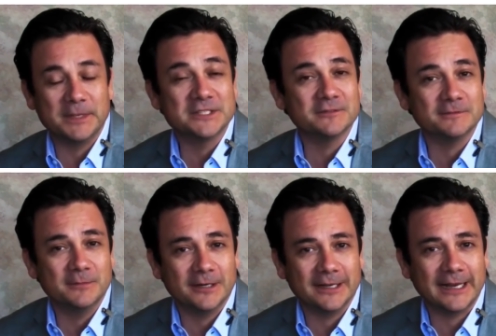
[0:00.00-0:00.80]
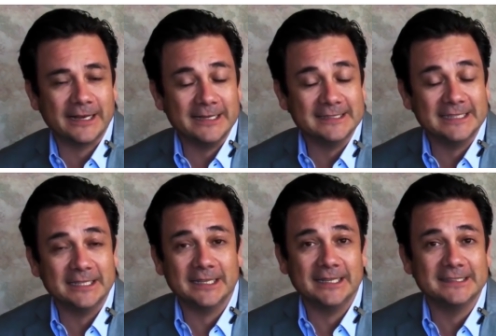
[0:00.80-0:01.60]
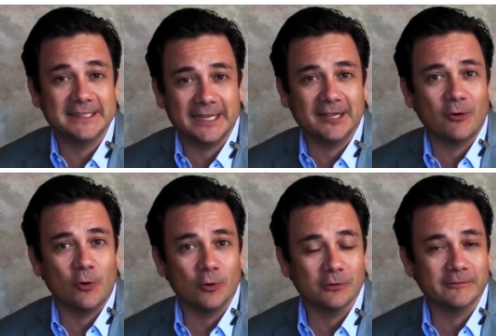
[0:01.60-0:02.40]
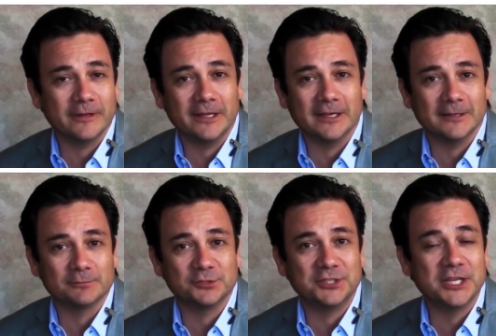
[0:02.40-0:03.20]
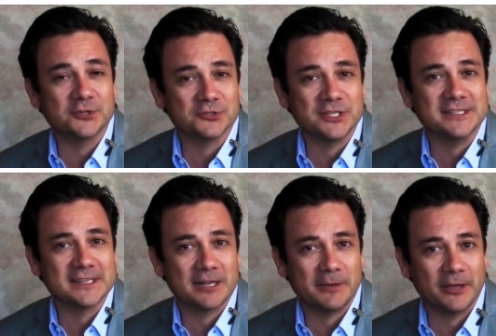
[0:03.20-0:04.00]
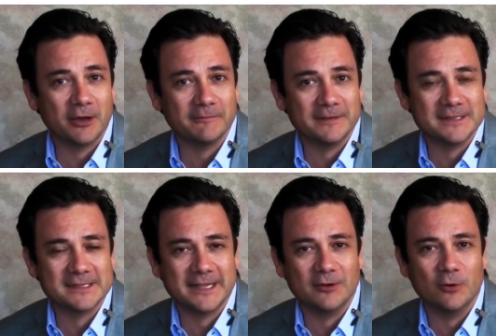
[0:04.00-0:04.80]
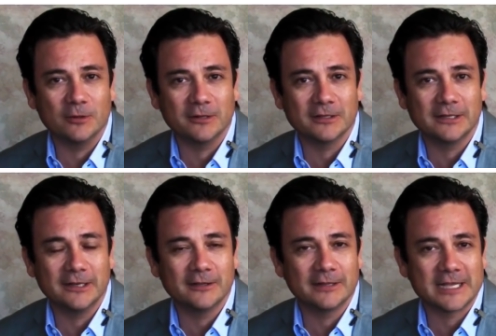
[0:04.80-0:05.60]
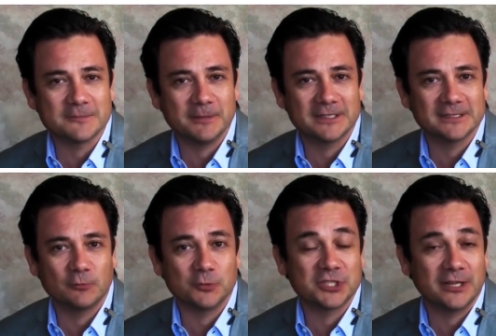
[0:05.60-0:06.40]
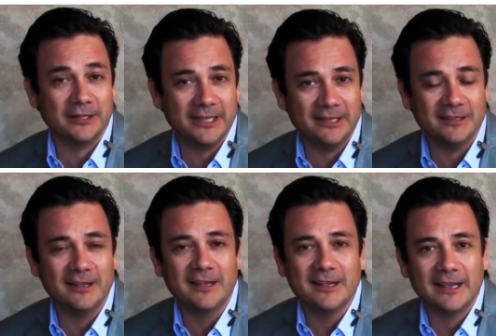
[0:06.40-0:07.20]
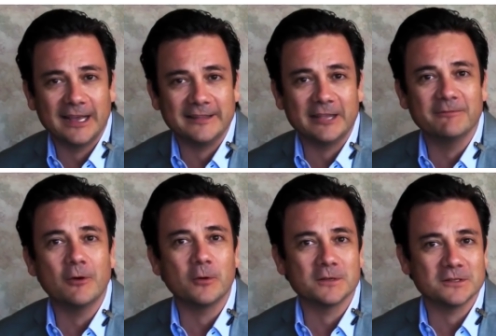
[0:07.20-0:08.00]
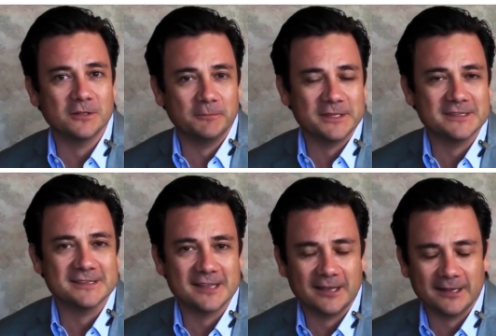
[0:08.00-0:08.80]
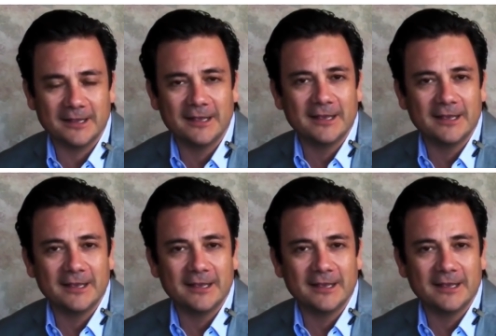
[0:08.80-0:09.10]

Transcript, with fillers: peace of mind and easing all of the procedures inside my office in all the clinical aspects which I lead, and they focus on the business side.